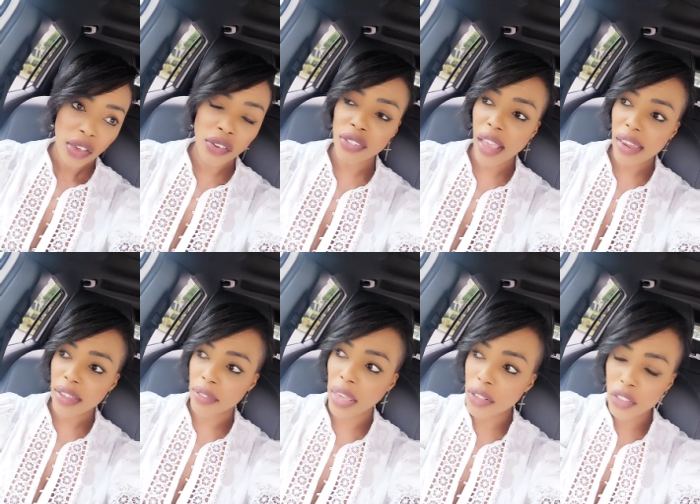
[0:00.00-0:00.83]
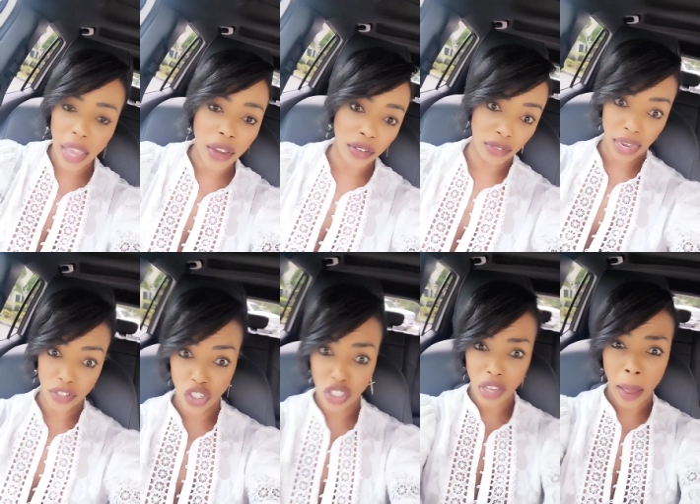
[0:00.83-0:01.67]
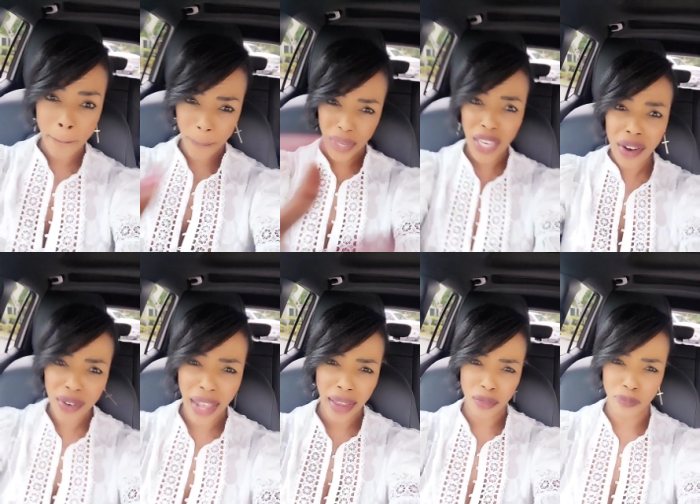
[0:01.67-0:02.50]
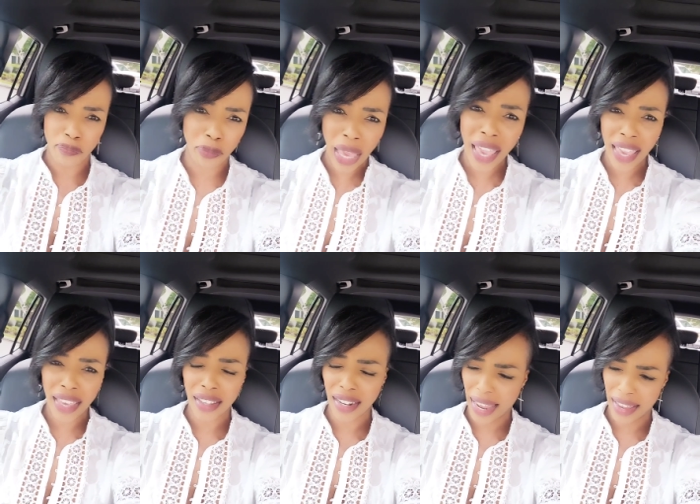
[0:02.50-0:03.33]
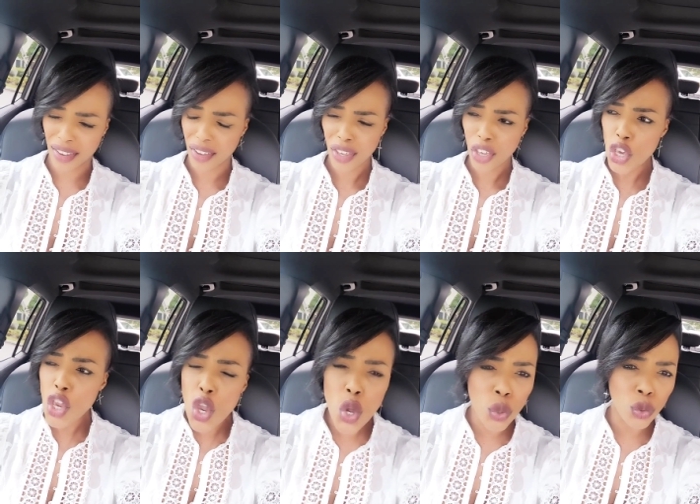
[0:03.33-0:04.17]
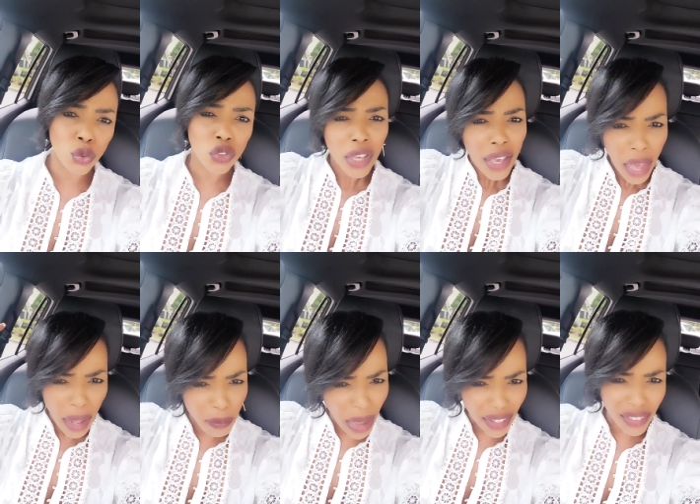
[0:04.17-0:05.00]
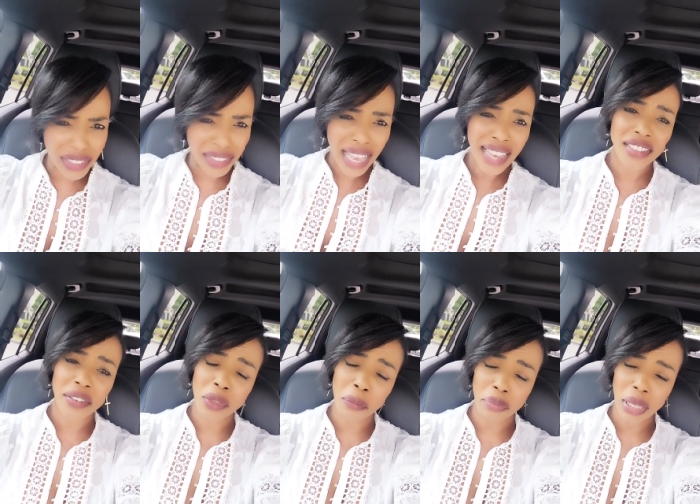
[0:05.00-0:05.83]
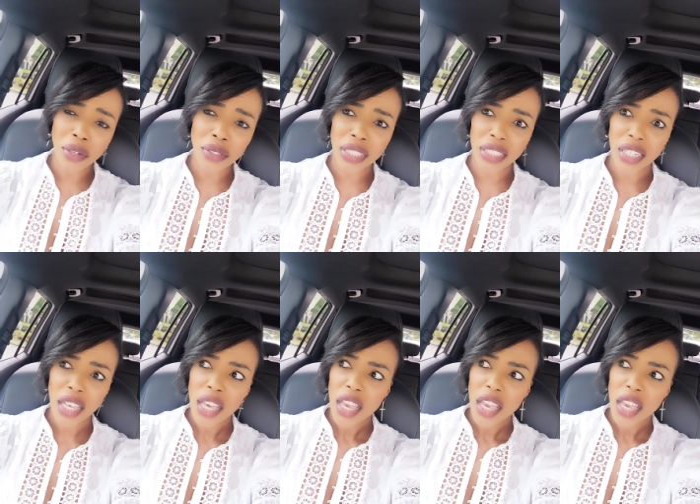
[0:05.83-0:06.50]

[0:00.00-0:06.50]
It was like they, they, they just appeared like big, like huge, about the size of the building.